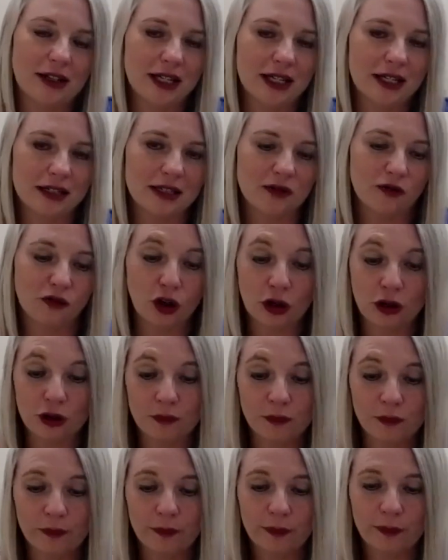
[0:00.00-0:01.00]
is
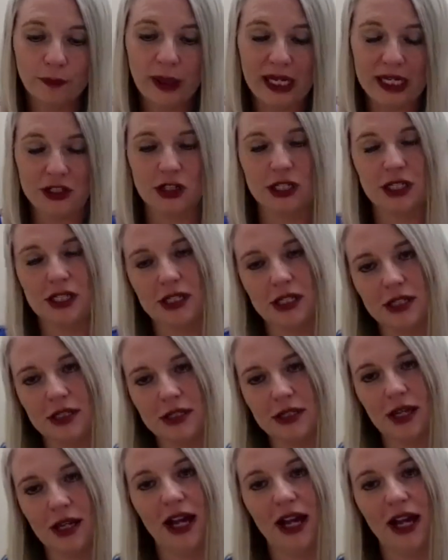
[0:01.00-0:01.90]
for patients is